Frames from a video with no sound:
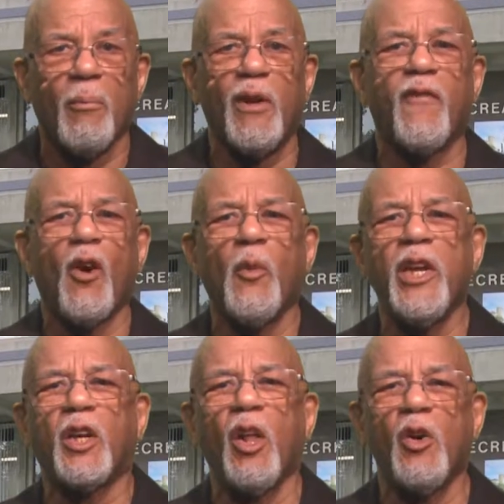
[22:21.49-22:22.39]
Before
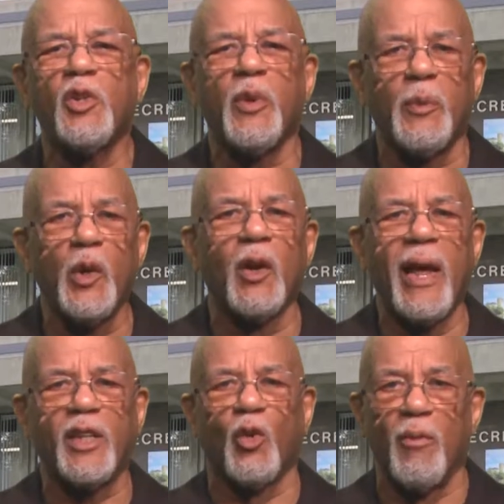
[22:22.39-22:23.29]
we close, we would
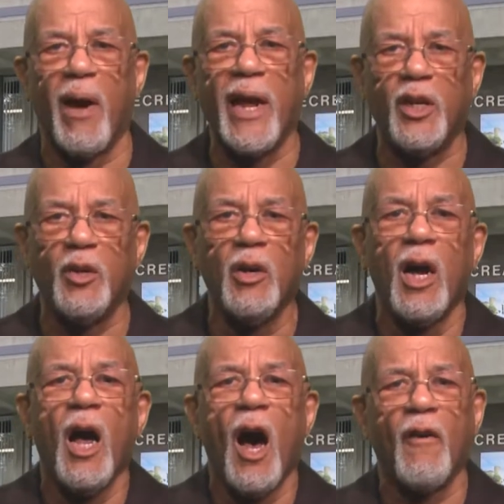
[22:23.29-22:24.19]
like to remind you
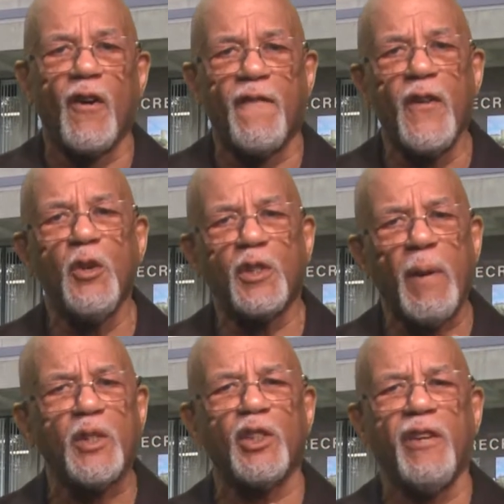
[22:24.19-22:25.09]
of a few
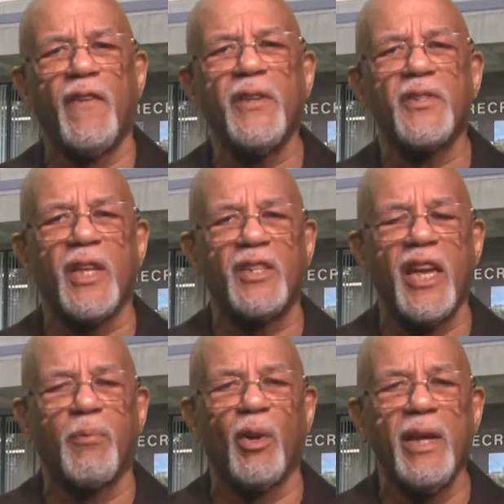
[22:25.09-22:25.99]
special events that
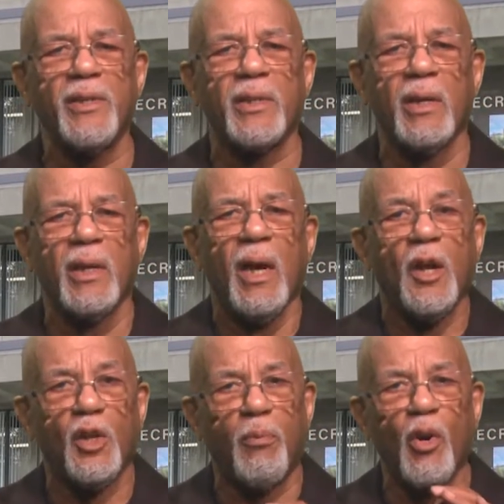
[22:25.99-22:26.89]
take place
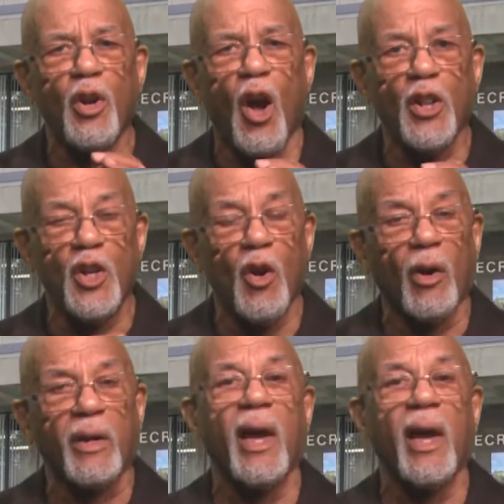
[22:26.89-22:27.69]
to put on your